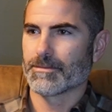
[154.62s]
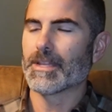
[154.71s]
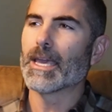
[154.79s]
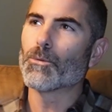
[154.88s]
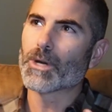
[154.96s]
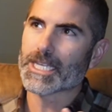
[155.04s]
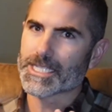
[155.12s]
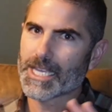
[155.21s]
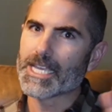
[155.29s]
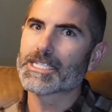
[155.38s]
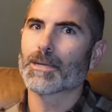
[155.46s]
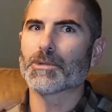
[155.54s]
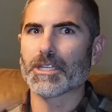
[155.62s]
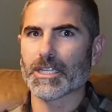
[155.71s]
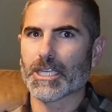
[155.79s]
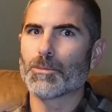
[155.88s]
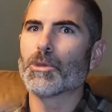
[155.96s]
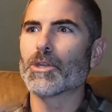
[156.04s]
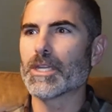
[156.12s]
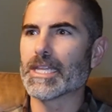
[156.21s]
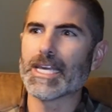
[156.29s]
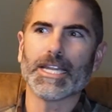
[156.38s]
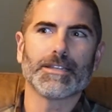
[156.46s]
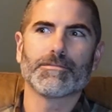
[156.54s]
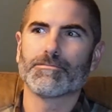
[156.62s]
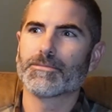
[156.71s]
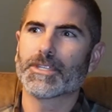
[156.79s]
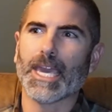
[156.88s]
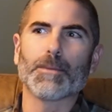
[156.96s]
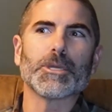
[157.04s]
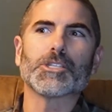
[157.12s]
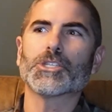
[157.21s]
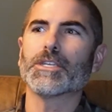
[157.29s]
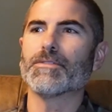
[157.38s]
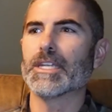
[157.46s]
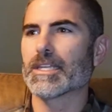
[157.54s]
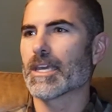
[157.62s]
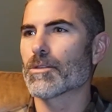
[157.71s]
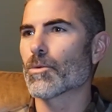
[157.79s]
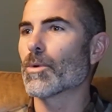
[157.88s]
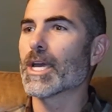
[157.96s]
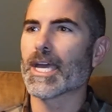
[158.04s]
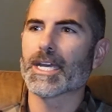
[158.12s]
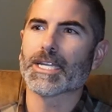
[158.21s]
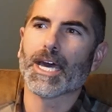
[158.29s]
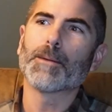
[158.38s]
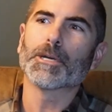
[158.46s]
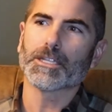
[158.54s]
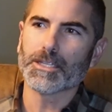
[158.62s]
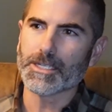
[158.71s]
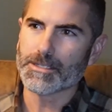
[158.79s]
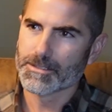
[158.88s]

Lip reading: They want to say something to the community that can't be achieved any other way economically.